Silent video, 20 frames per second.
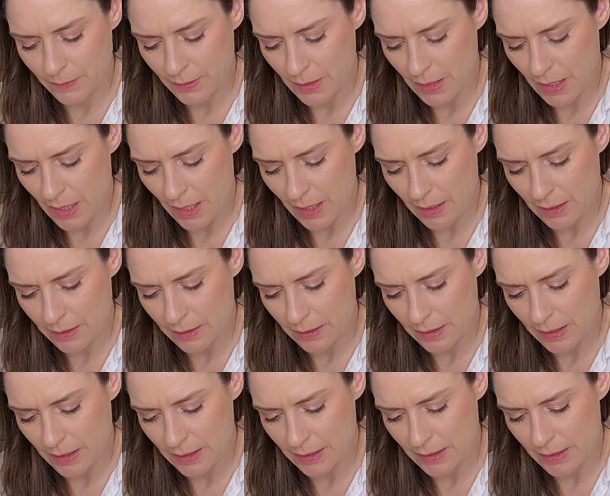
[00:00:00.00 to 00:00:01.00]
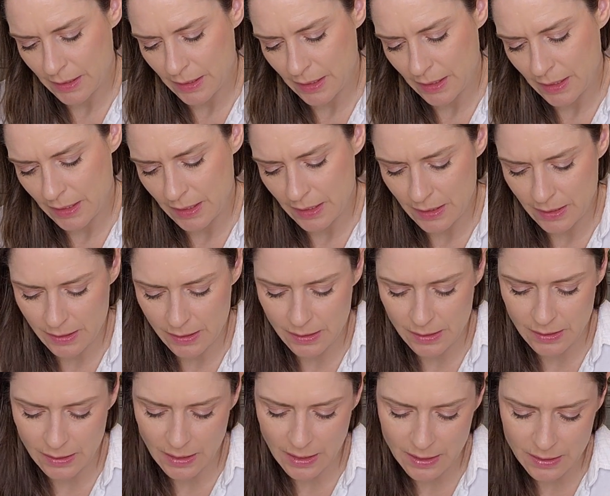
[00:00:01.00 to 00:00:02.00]
Yeah, it
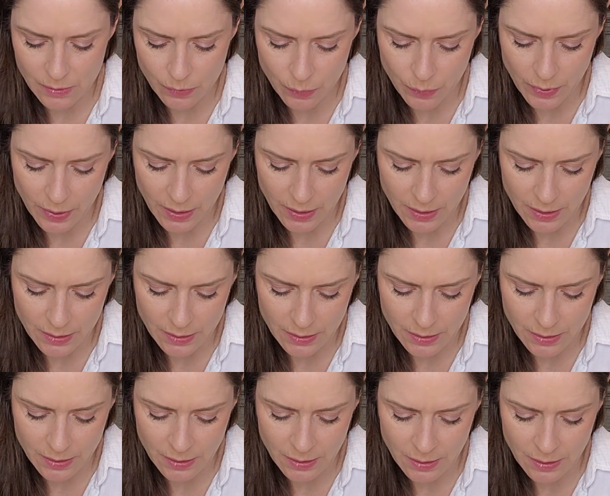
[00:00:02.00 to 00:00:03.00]
is lace weight.